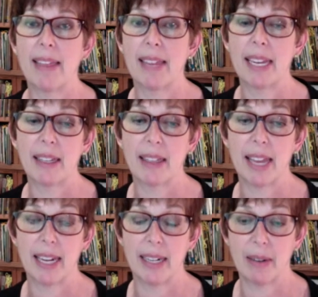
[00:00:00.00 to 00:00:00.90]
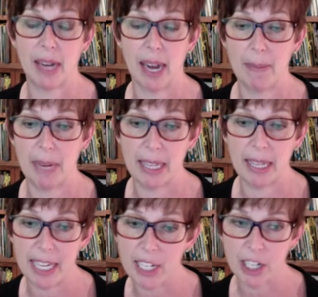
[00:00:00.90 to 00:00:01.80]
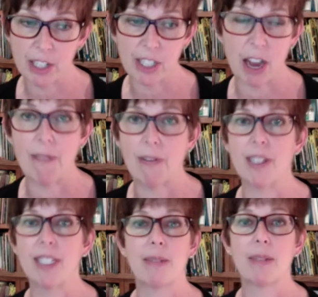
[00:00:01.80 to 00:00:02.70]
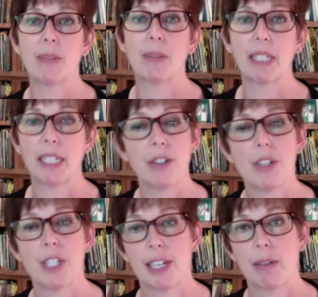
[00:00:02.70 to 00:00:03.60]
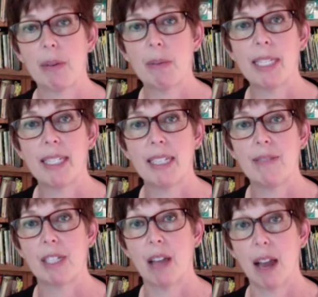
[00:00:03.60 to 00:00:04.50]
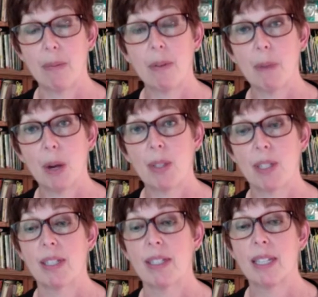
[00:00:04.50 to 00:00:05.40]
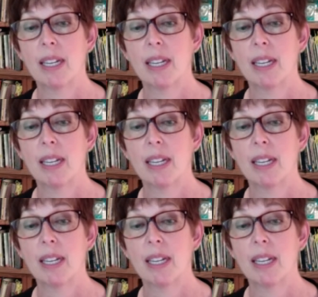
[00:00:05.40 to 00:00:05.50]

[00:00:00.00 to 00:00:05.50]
think that in this year's conference, it was really interesting. We received a lot of proposals